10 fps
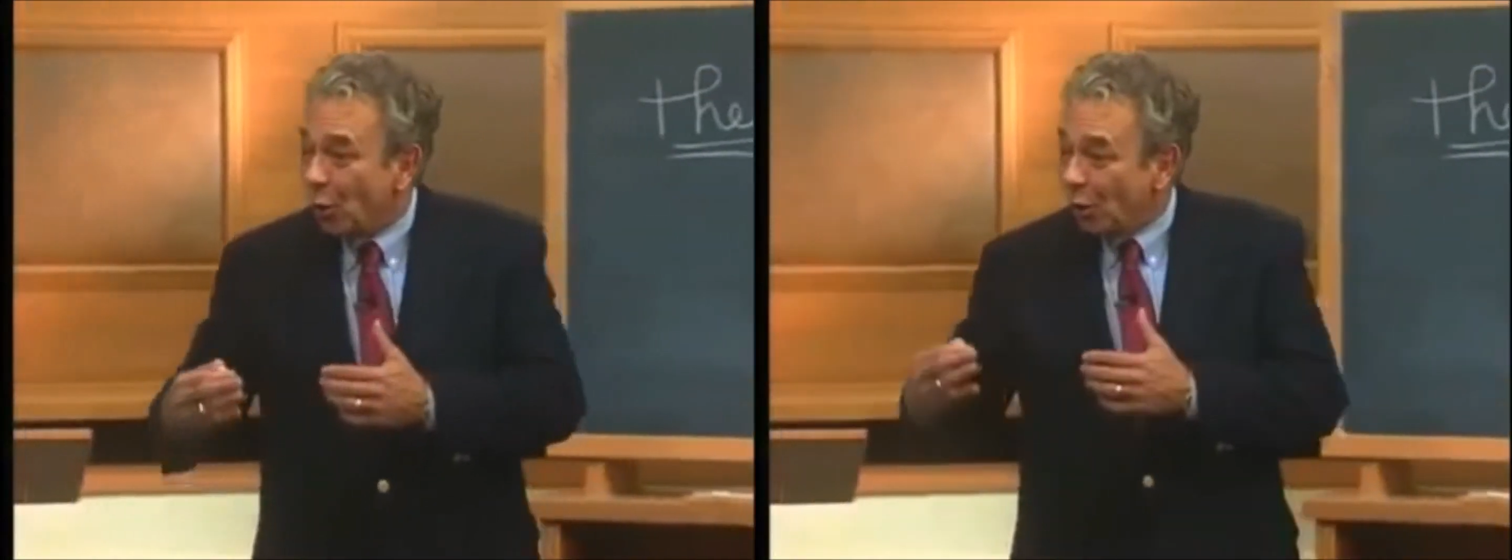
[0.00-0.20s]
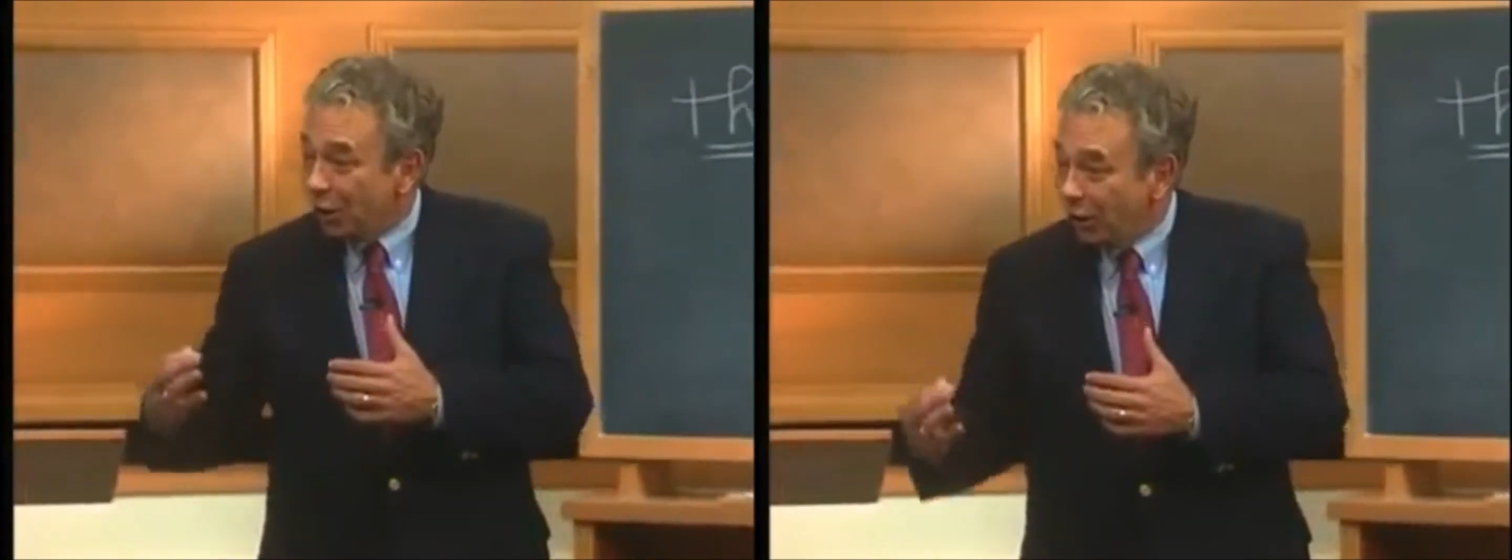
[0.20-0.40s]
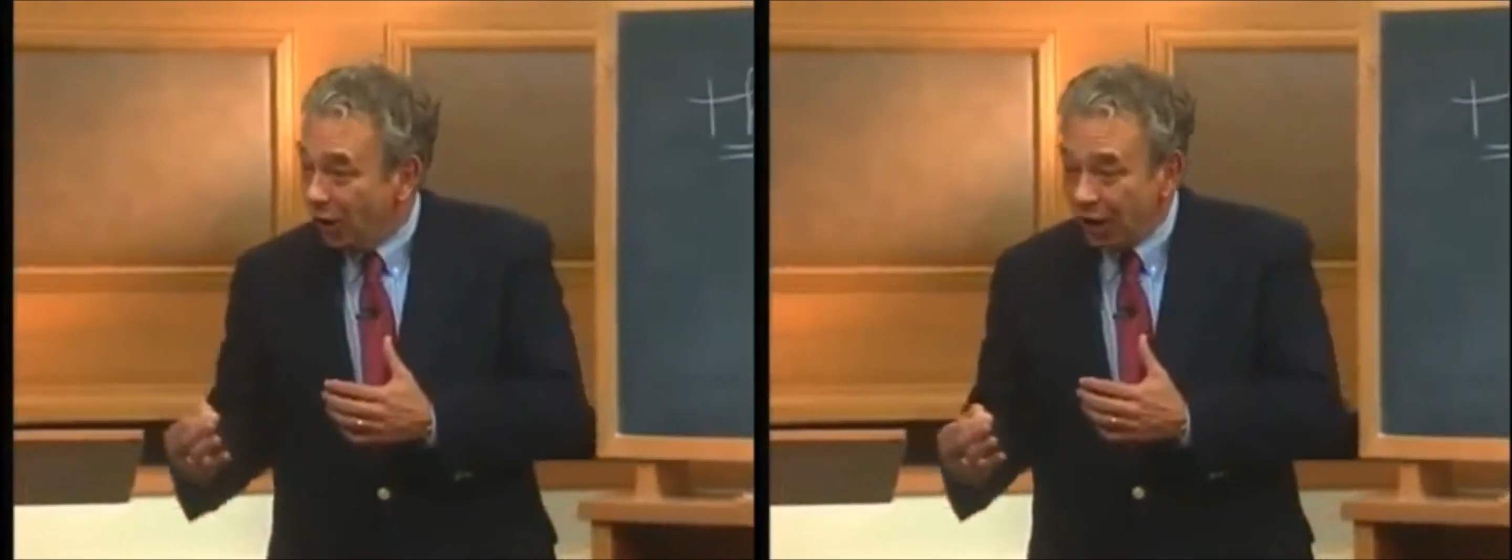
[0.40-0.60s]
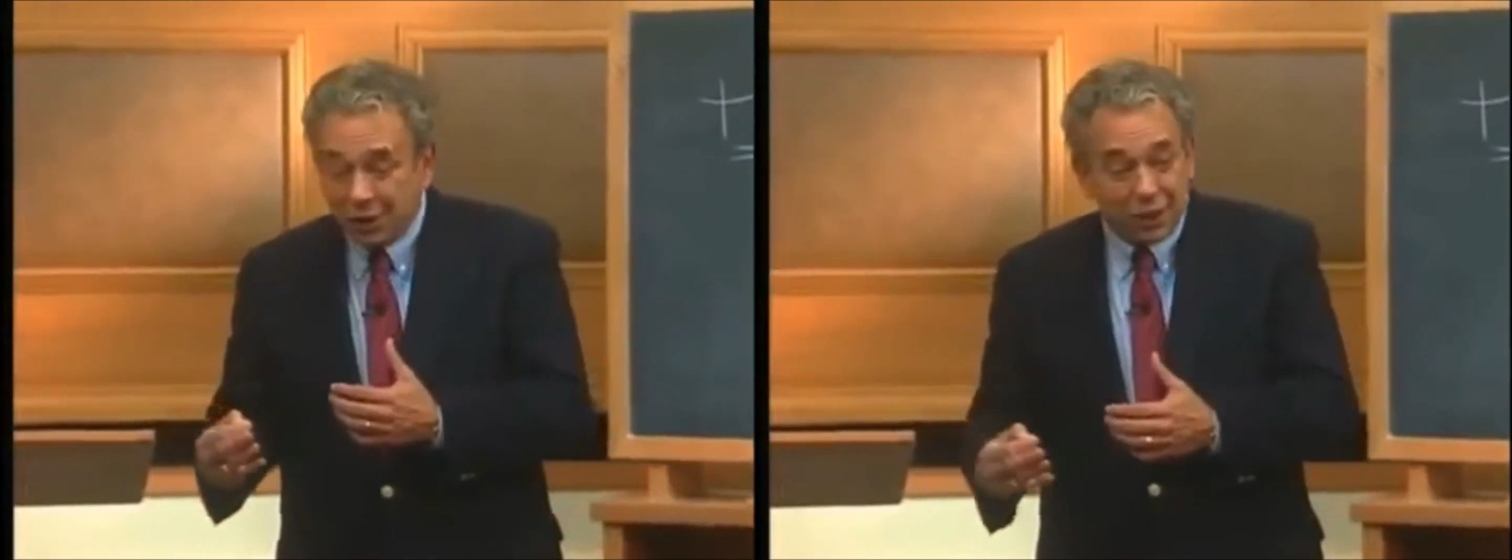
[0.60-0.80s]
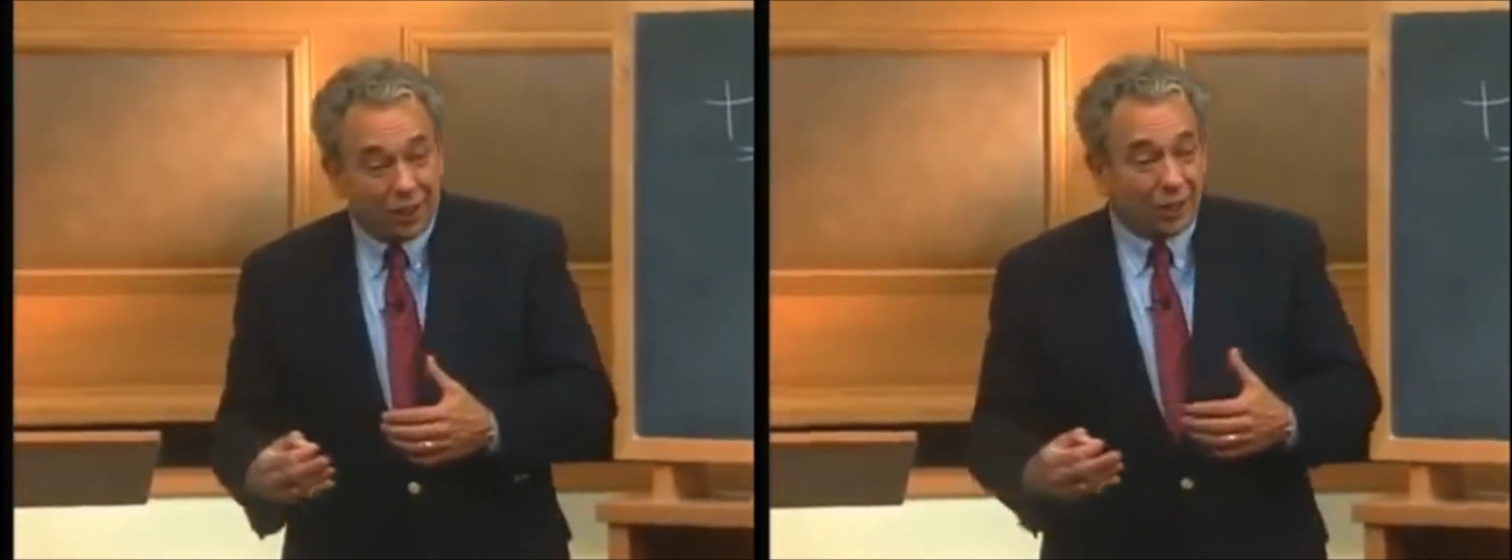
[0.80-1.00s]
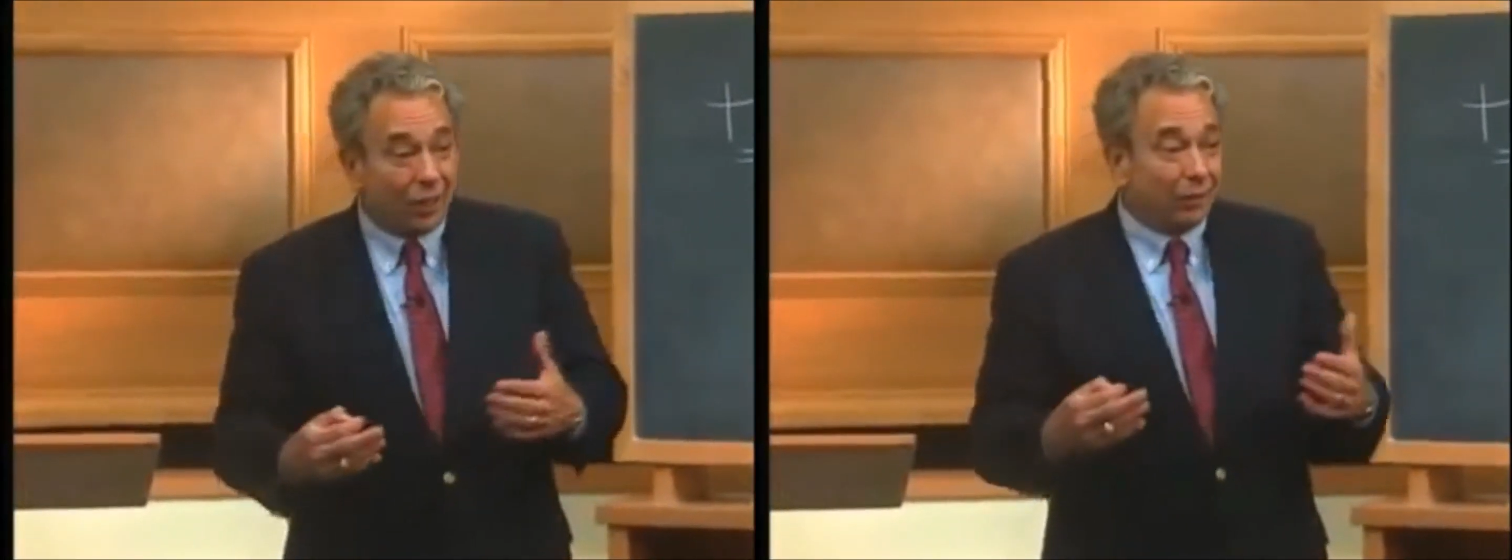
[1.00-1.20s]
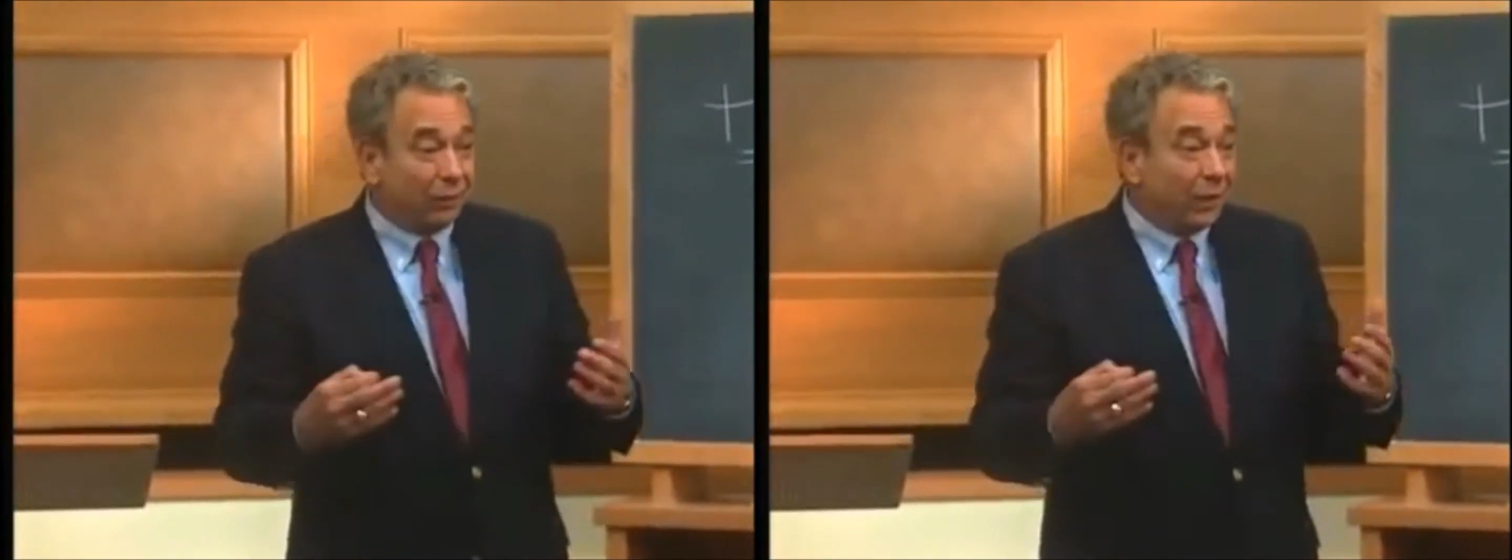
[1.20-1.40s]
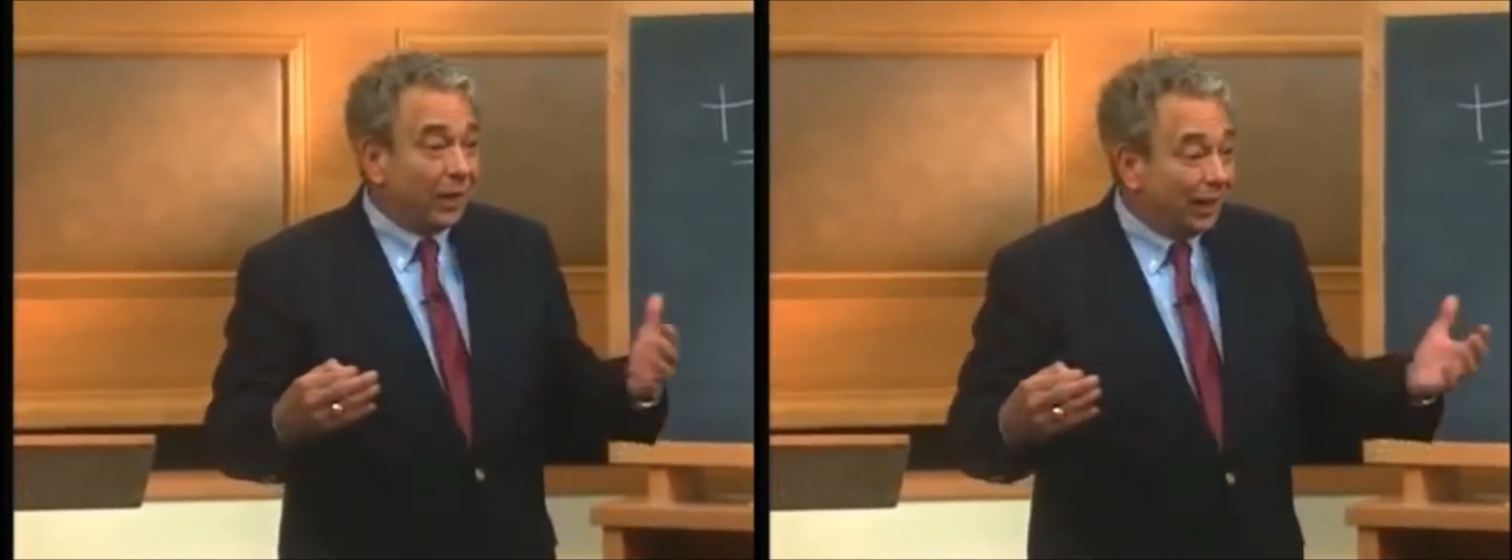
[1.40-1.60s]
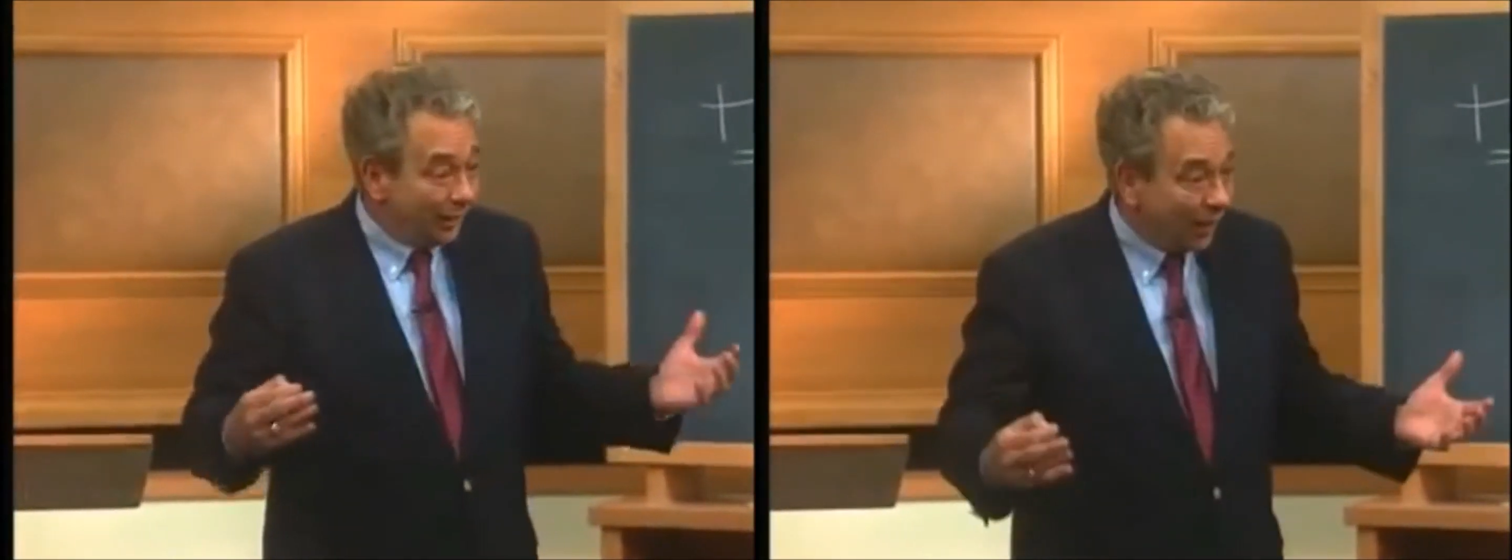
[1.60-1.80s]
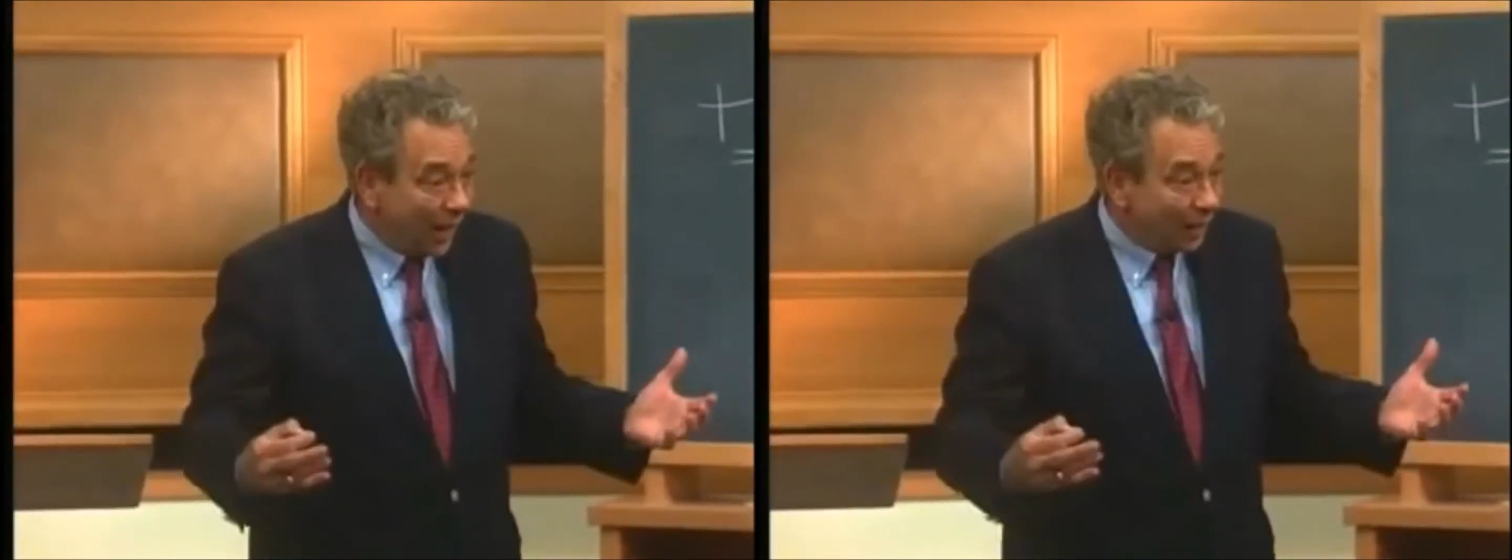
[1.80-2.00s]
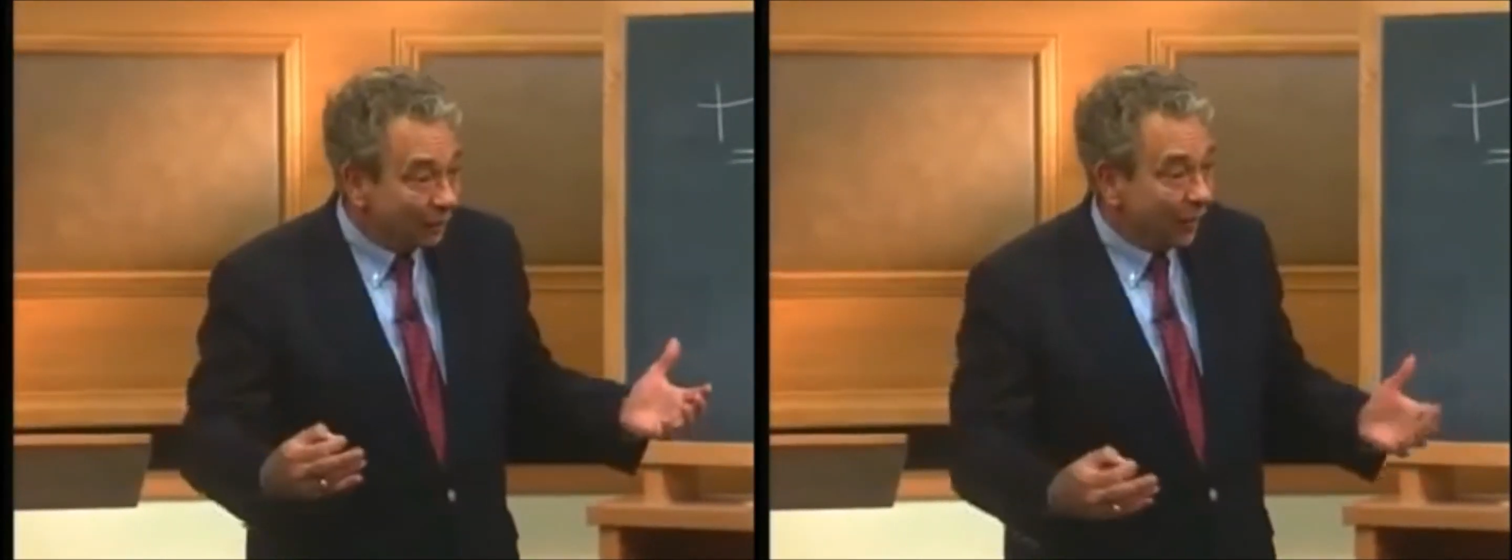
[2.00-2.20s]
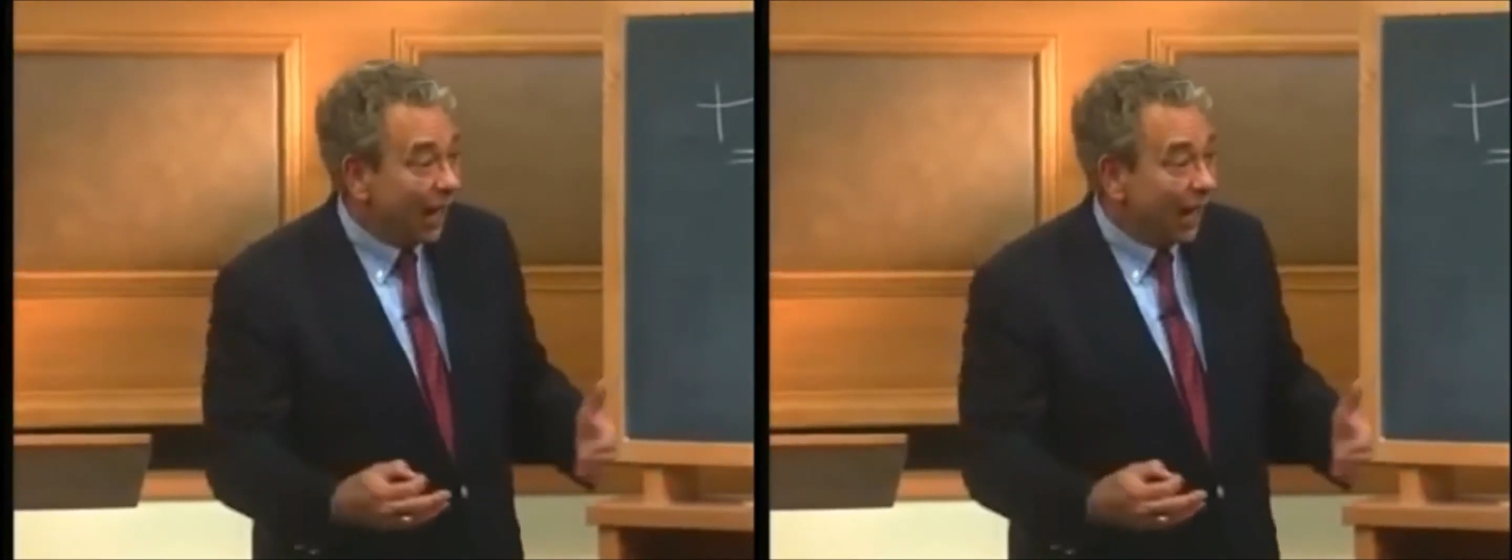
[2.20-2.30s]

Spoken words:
or logic of life.